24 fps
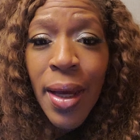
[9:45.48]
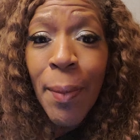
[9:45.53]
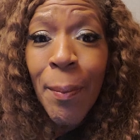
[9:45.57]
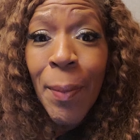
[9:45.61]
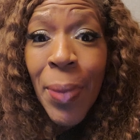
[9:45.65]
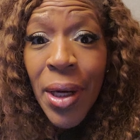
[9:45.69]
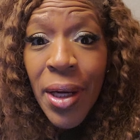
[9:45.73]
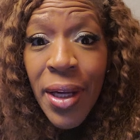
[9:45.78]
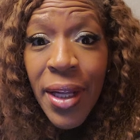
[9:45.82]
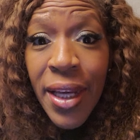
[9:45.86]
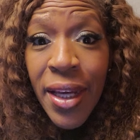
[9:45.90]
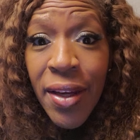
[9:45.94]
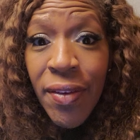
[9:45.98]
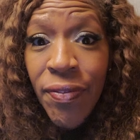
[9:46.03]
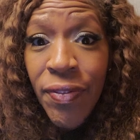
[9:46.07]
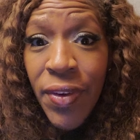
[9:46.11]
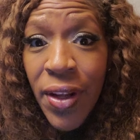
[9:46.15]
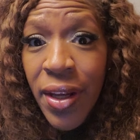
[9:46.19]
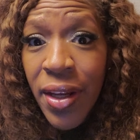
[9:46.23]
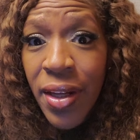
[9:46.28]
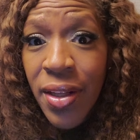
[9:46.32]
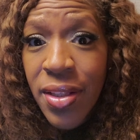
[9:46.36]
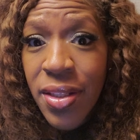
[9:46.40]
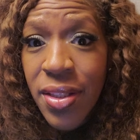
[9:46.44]
and believed
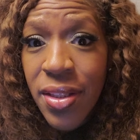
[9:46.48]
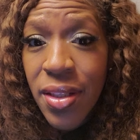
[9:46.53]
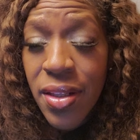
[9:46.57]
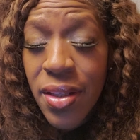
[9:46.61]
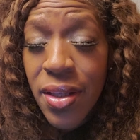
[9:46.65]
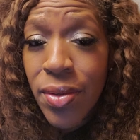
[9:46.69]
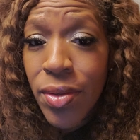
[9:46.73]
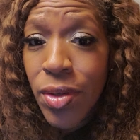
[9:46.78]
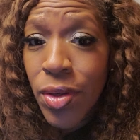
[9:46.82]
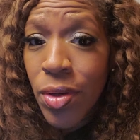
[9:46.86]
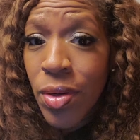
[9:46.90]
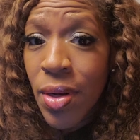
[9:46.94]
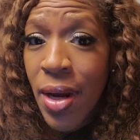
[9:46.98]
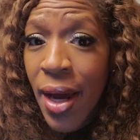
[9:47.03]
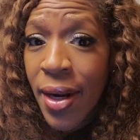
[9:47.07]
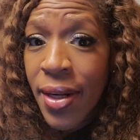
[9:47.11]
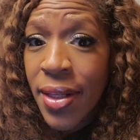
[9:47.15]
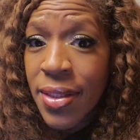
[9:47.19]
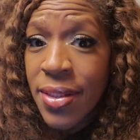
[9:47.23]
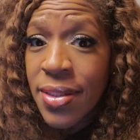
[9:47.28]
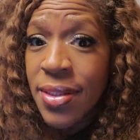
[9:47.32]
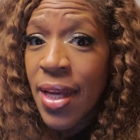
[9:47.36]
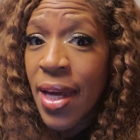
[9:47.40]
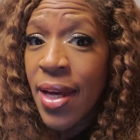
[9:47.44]
it in the
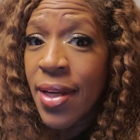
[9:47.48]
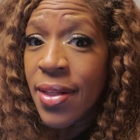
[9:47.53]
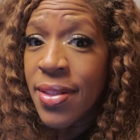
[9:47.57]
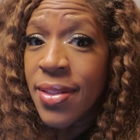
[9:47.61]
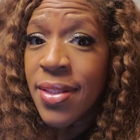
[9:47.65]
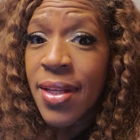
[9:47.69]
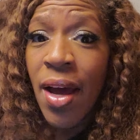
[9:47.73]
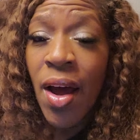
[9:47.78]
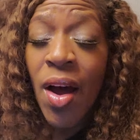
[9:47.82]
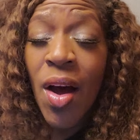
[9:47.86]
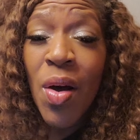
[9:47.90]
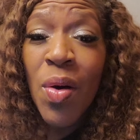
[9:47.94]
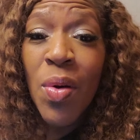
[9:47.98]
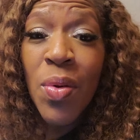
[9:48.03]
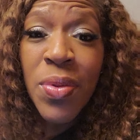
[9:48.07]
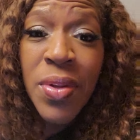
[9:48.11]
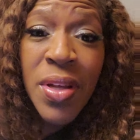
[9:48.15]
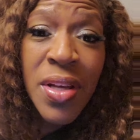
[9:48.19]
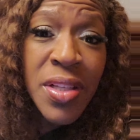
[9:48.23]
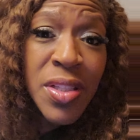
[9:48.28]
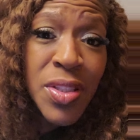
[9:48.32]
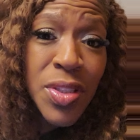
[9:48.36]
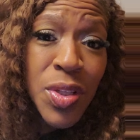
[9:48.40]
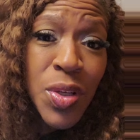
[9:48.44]
United States that, oh,
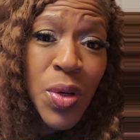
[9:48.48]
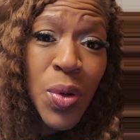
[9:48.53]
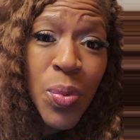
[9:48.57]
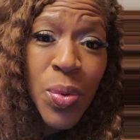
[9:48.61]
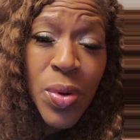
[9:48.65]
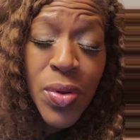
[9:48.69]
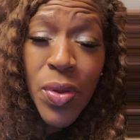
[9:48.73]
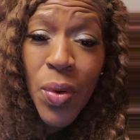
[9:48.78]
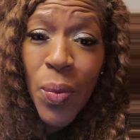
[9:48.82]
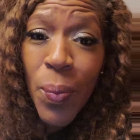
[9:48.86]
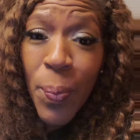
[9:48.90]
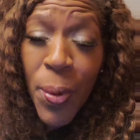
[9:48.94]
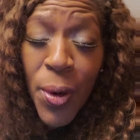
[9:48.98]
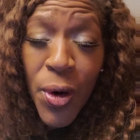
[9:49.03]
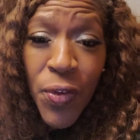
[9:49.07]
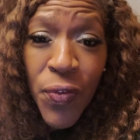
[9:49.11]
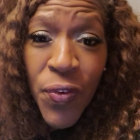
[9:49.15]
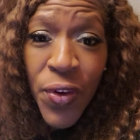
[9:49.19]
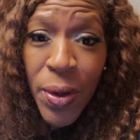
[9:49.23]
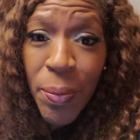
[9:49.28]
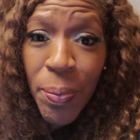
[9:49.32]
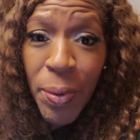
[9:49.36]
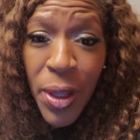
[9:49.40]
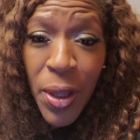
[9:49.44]
these two were the
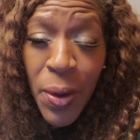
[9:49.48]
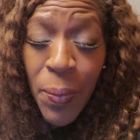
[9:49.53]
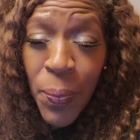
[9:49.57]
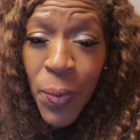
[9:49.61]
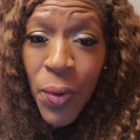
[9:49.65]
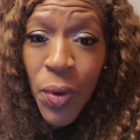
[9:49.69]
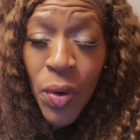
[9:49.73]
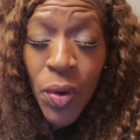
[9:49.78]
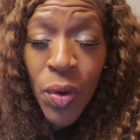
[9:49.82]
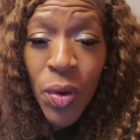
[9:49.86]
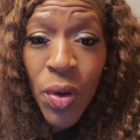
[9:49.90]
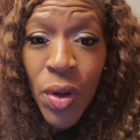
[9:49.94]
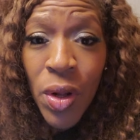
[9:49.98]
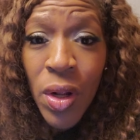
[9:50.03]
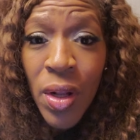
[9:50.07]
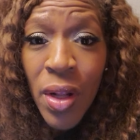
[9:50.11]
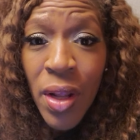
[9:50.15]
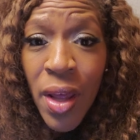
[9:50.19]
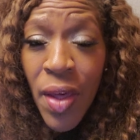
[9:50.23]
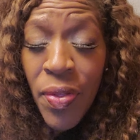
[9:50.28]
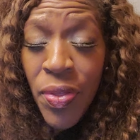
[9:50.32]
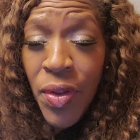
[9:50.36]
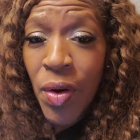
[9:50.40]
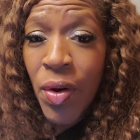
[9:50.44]
perfect people
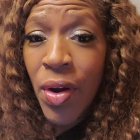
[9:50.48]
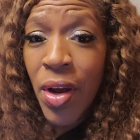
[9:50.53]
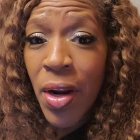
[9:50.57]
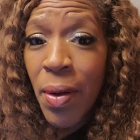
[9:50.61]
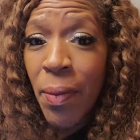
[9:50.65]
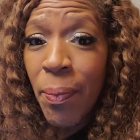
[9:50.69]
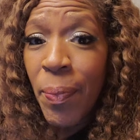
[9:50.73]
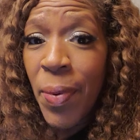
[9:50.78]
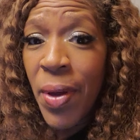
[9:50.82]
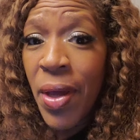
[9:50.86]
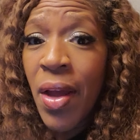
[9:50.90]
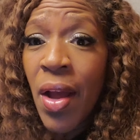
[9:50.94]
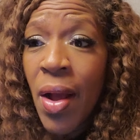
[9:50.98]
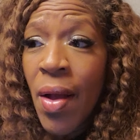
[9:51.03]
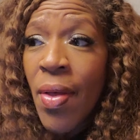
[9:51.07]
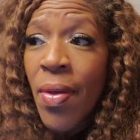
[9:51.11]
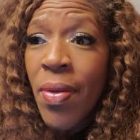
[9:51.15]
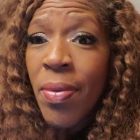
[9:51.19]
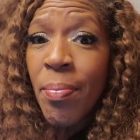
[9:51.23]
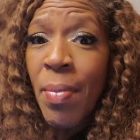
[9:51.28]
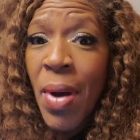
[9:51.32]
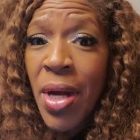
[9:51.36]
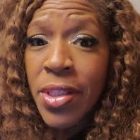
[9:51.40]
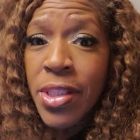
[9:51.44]
and they're going to be
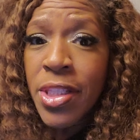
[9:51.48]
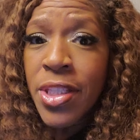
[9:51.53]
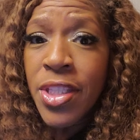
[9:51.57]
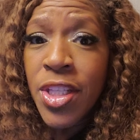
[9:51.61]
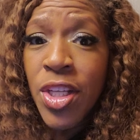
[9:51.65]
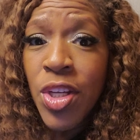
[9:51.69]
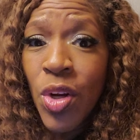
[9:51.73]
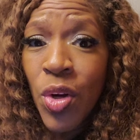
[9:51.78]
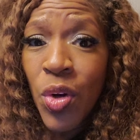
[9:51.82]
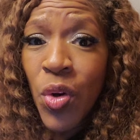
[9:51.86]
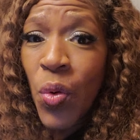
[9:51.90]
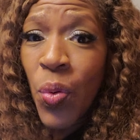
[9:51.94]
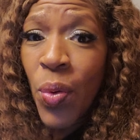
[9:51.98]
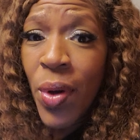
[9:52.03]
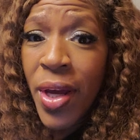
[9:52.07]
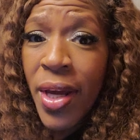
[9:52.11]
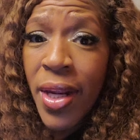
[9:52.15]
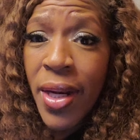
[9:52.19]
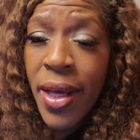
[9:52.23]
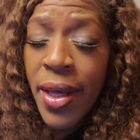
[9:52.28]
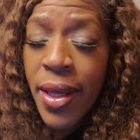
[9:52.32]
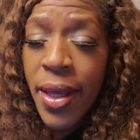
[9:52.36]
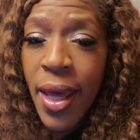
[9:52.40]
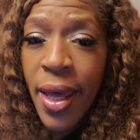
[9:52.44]
Montecito
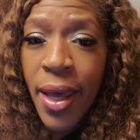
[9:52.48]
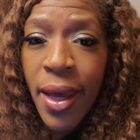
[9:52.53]
Queen and